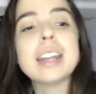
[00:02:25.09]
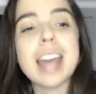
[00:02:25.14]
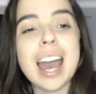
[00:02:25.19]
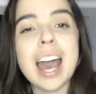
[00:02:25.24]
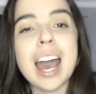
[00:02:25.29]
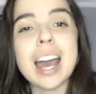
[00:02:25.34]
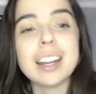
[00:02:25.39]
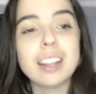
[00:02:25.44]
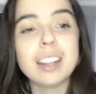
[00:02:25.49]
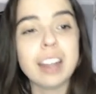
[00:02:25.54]

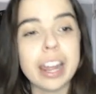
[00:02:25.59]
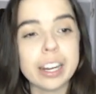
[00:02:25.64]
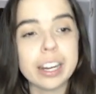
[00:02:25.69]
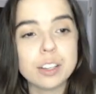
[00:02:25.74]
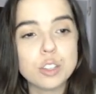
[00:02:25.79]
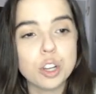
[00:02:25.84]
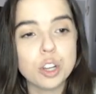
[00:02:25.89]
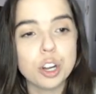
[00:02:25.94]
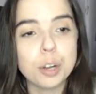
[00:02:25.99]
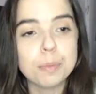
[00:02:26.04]
add like
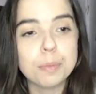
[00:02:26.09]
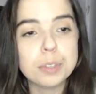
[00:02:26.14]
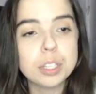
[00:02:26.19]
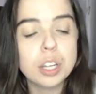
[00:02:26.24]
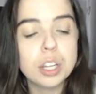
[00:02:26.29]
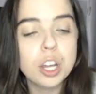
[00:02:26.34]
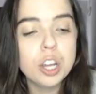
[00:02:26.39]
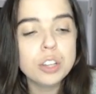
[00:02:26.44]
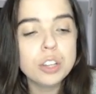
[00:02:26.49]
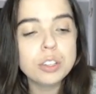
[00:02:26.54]
terms.
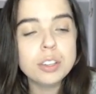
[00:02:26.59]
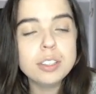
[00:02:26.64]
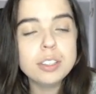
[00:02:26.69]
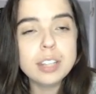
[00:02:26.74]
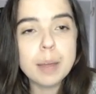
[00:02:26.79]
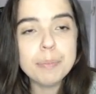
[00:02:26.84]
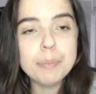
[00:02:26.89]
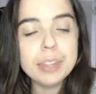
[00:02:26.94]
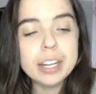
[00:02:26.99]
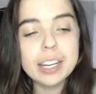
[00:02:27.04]
So
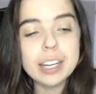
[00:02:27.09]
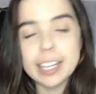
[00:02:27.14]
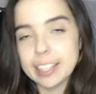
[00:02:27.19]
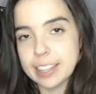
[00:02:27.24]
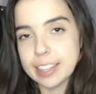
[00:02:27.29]
something like